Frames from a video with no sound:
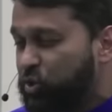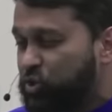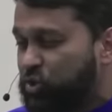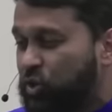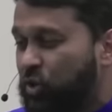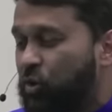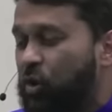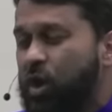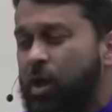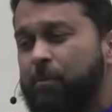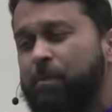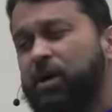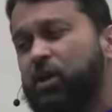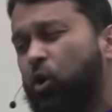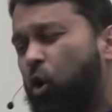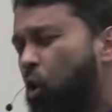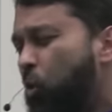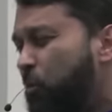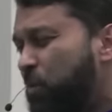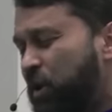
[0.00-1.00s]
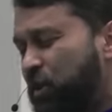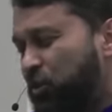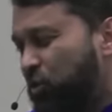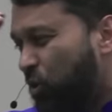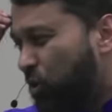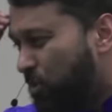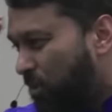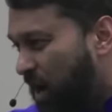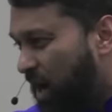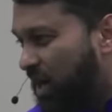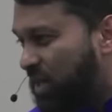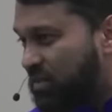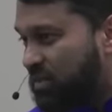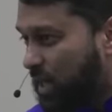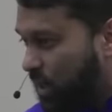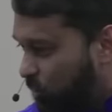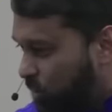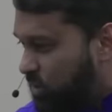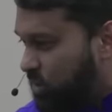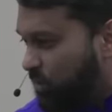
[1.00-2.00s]
here, but open your minds. I
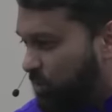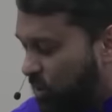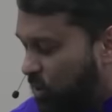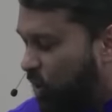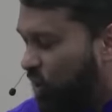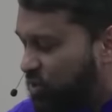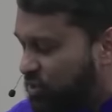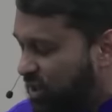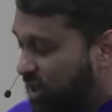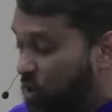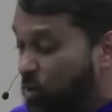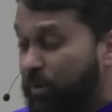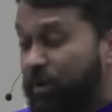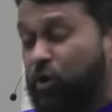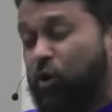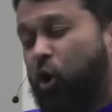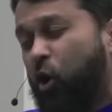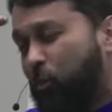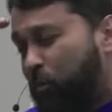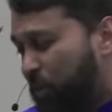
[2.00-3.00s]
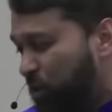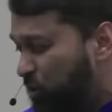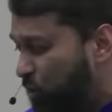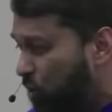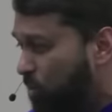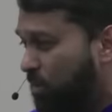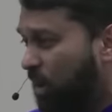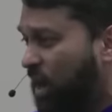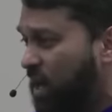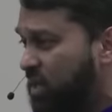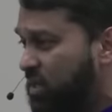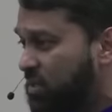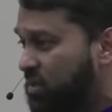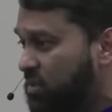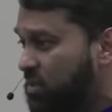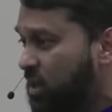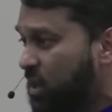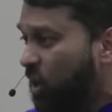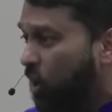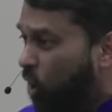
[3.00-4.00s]
was a bit harsh, I know, but open your minds.
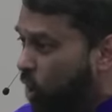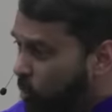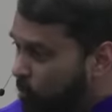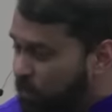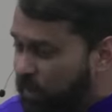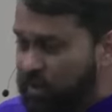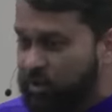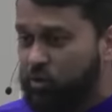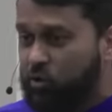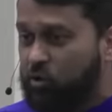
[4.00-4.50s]
Open your